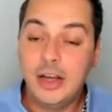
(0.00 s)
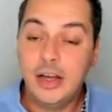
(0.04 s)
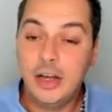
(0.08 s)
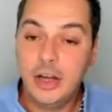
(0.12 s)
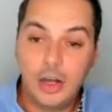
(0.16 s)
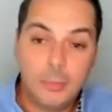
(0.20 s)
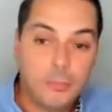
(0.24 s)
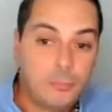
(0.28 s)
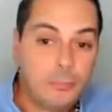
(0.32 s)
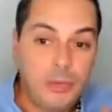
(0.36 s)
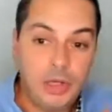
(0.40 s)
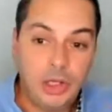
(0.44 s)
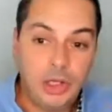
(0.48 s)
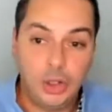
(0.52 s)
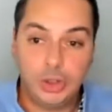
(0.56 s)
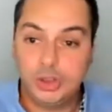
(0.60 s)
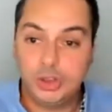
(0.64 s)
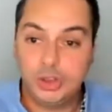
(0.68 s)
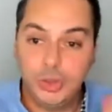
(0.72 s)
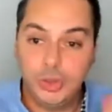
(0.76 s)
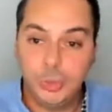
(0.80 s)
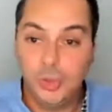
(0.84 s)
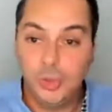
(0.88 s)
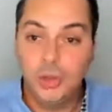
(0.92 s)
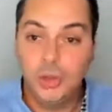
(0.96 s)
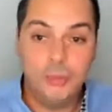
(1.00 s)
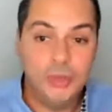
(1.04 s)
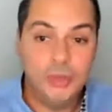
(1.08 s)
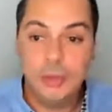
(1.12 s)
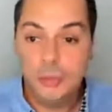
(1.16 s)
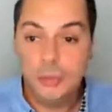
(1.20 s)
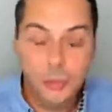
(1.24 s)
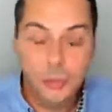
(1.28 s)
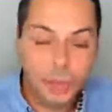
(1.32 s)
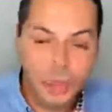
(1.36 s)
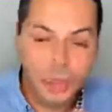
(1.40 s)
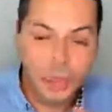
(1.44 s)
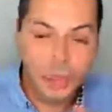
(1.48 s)
not because it will be
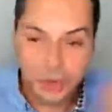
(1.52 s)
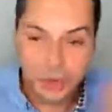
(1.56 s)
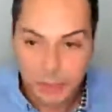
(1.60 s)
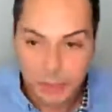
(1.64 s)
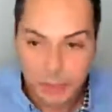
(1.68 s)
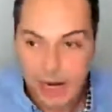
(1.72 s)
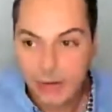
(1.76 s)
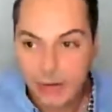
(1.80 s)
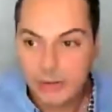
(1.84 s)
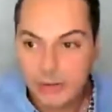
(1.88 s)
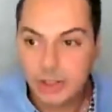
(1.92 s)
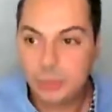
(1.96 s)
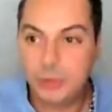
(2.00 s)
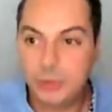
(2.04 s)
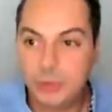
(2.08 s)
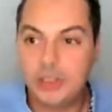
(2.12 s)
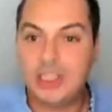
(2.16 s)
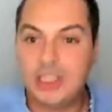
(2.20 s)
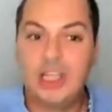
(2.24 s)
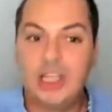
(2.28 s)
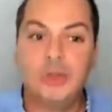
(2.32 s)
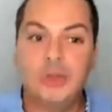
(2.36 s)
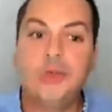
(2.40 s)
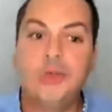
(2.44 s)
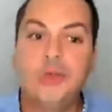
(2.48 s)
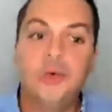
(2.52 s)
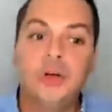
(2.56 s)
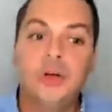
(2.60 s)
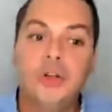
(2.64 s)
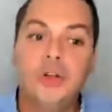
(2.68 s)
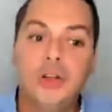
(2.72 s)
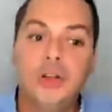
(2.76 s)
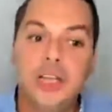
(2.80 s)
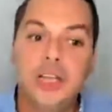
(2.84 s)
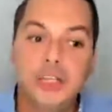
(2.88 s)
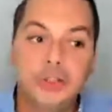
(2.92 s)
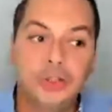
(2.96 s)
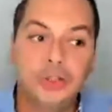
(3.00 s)
bullish or bearish, but it
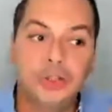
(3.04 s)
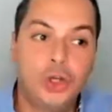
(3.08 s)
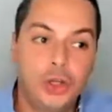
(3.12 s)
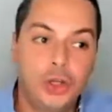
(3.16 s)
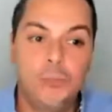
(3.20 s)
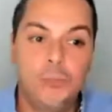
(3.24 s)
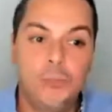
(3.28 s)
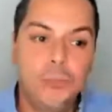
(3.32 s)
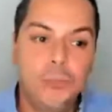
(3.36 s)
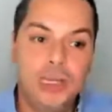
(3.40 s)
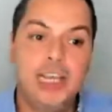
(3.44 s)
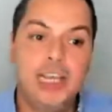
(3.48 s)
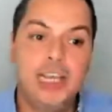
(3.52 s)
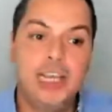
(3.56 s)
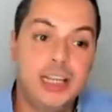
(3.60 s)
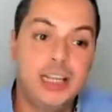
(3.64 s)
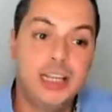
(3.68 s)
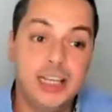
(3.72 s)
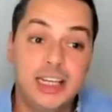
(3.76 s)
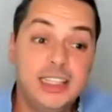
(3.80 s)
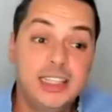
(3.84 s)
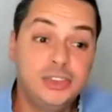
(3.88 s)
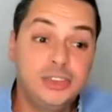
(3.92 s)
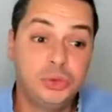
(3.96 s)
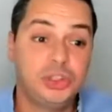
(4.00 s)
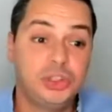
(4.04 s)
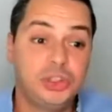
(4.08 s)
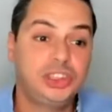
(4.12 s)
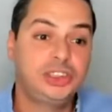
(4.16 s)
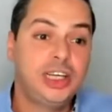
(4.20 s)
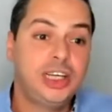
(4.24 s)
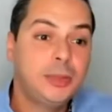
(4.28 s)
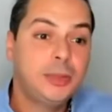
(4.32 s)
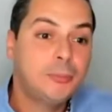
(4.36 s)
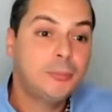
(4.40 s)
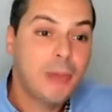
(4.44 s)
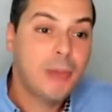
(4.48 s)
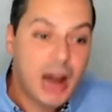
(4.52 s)
could be an
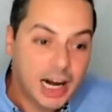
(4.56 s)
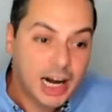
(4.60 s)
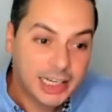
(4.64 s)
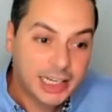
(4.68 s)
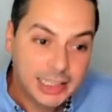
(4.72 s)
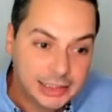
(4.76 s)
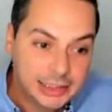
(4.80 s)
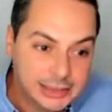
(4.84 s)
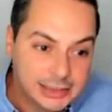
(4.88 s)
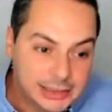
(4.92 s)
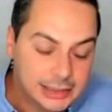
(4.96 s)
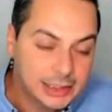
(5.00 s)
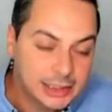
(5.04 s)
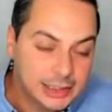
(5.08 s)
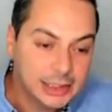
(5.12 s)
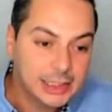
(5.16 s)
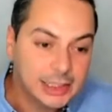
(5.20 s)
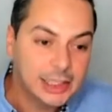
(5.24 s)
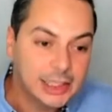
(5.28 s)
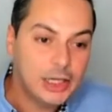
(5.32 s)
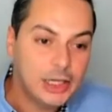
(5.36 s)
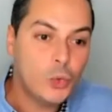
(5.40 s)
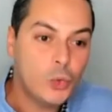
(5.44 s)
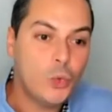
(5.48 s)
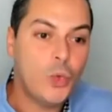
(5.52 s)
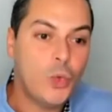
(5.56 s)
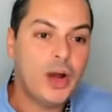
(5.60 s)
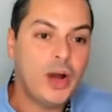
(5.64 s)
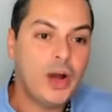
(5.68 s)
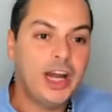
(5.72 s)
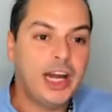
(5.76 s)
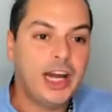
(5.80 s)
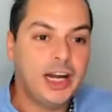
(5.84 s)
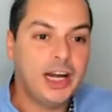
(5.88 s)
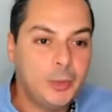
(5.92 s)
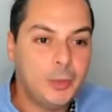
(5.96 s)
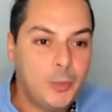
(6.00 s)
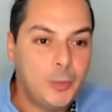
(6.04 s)
interesting market
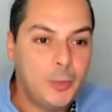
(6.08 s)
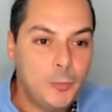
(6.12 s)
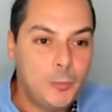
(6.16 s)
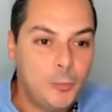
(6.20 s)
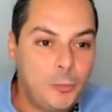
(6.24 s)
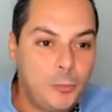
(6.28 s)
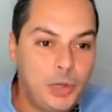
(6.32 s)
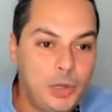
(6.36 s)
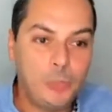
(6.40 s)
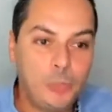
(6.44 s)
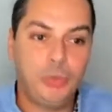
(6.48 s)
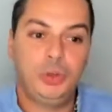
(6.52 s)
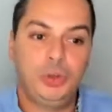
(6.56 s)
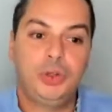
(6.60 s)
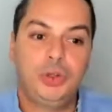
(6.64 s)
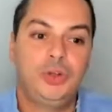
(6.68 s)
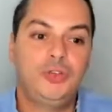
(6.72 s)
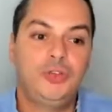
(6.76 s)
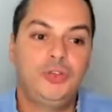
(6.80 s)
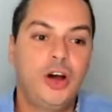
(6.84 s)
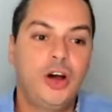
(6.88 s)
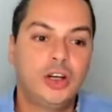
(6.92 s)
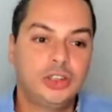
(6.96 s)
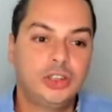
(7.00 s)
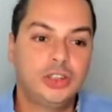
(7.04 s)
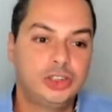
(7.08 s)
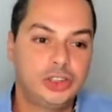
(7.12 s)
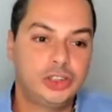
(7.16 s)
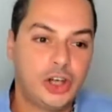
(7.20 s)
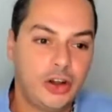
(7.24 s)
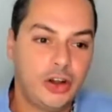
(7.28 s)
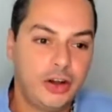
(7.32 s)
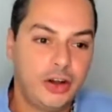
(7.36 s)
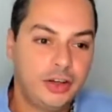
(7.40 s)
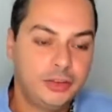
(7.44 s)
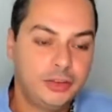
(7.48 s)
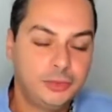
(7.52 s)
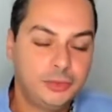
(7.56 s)
where people could focus on?